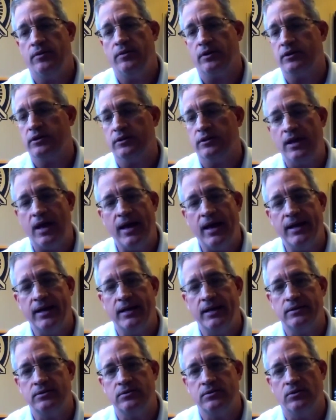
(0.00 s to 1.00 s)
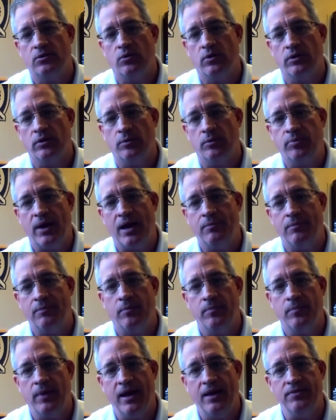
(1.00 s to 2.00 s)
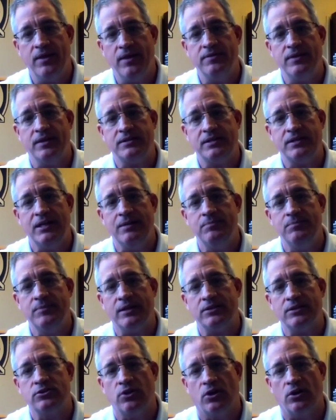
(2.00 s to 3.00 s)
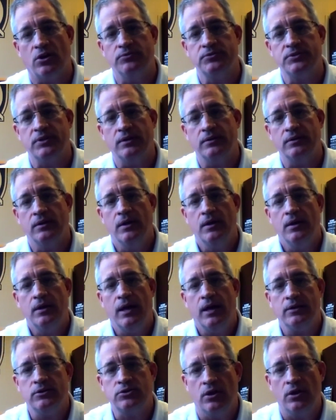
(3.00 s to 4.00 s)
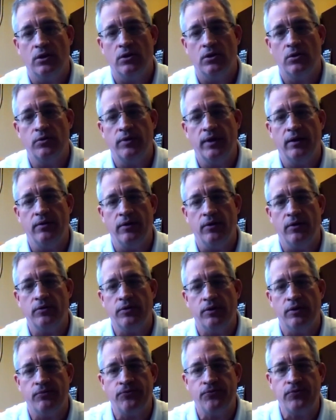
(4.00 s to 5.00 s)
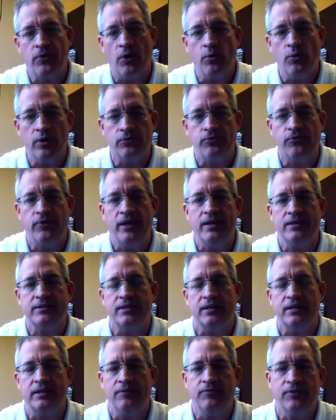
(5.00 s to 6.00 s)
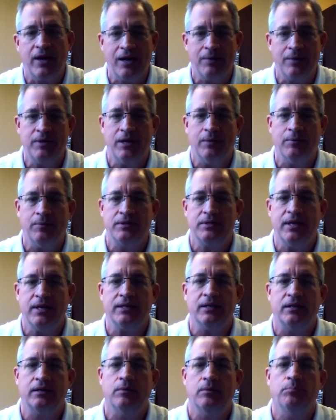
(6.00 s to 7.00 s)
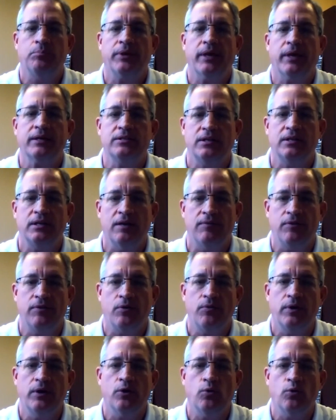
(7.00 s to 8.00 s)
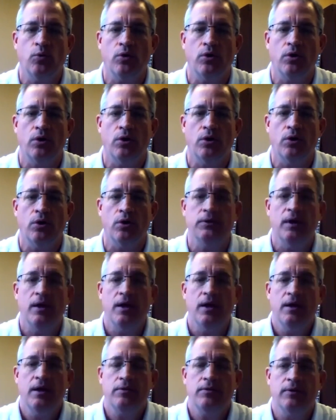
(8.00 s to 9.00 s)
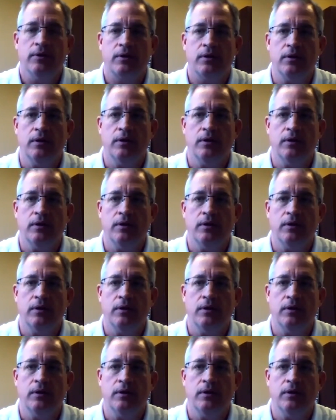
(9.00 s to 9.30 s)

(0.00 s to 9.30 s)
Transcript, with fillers: the client or the problem and then the team that solves it. And so they're the forward facing. They've got to be able to take the complexity of the real world the,